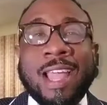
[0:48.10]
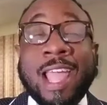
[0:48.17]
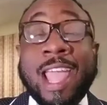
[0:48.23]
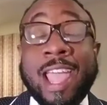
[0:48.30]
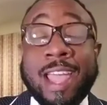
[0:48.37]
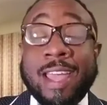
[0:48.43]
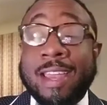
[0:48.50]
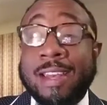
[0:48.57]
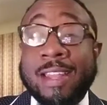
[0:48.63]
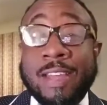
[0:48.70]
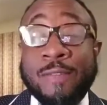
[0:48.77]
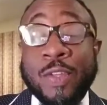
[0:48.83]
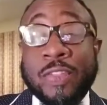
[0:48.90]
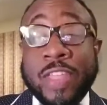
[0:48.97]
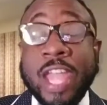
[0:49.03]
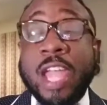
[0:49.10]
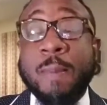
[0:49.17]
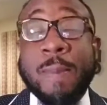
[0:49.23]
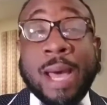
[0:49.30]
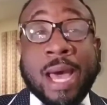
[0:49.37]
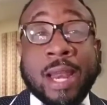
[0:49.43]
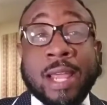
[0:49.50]
And if you think
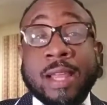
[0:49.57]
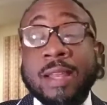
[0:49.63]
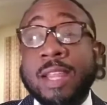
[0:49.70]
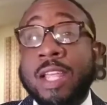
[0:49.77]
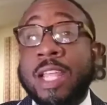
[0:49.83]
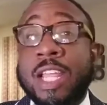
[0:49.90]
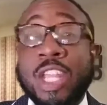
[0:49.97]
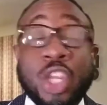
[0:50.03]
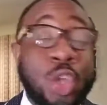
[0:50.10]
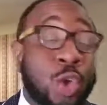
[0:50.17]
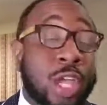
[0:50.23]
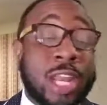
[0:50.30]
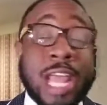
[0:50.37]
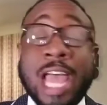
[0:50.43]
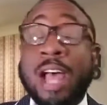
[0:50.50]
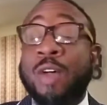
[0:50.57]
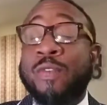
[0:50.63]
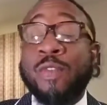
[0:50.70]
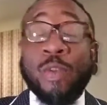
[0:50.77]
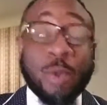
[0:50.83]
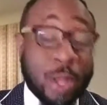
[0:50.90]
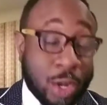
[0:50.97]
about it, you can
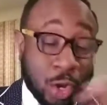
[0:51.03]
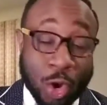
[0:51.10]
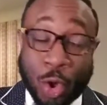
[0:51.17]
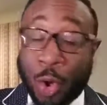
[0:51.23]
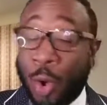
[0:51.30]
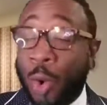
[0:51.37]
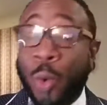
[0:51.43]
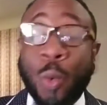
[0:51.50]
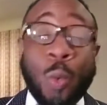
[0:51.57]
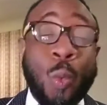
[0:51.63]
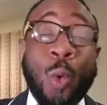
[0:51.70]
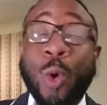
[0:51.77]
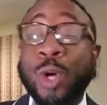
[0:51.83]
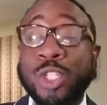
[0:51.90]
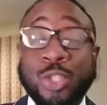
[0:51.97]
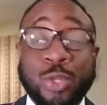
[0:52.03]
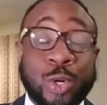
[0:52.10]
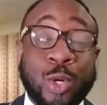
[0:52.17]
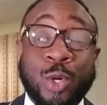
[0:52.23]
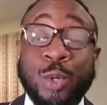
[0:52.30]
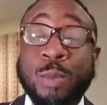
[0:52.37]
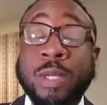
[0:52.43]
have your whole
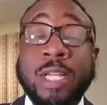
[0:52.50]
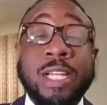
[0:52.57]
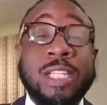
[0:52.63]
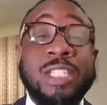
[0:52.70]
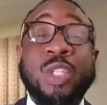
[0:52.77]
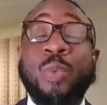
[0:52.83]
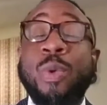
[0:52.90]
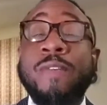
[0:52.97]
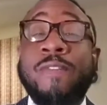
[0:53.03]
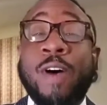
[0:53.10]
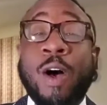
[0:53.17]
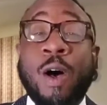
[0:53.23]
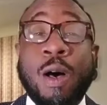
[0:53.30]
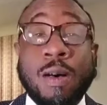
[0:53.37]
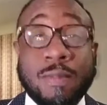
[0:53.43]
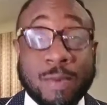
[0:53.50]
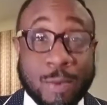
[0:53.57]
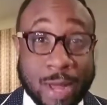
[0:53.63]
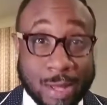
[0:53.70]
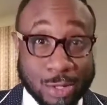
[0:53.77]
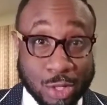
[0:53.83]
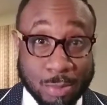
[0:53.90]
wardrobe to revolve
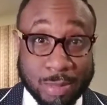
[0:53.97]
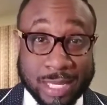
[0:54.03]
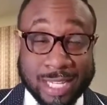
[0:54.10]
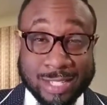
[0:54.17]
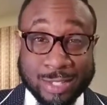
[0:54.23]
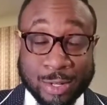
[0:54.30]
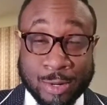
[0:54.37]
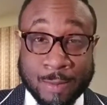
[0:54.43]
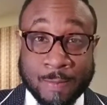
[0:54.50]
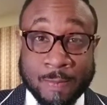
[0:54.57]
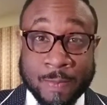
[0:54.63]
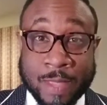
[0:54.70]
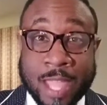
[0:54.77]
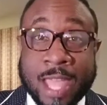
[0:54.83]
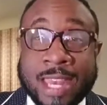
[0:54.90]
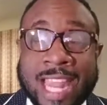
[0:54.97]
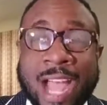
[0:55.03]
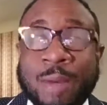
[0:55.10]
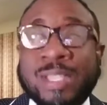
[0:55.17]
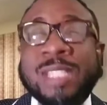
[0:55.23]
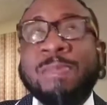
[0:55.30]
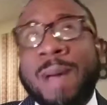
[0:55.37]
around your blazer.
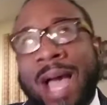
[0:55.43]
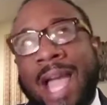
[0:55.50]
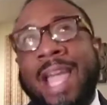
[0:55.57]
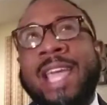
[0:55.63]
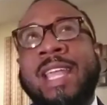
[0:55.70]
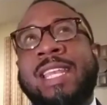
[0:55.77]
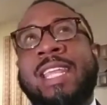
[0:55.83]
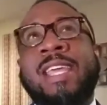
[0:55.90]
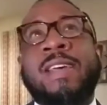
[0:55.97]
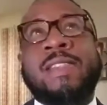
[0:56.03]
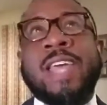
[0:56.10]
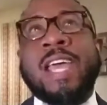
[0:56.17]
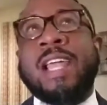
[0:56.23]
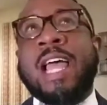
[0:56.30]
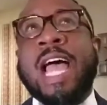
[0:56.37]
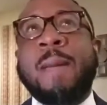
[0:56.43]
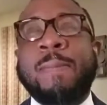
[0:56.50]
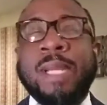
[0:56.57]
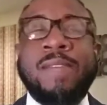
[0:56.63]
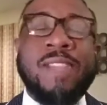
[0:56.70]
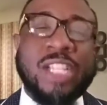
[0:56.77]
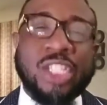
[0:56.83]
Now, it's my idea that I
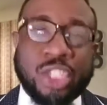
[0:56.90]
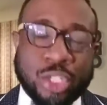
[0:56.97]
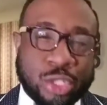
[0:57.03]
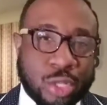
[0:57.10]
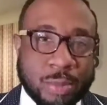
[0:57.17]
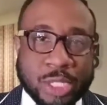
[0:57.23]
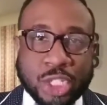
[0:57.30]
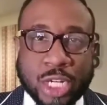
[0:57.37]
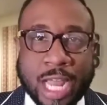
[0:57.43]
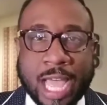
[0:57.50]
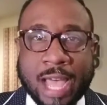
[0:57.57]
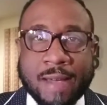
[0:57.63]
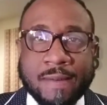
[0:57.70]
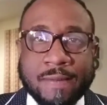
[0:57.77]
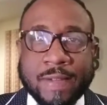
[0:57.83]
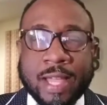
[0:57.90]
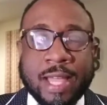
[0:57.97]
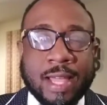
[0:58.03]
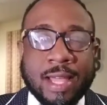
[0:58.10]
believe that gentlemen should have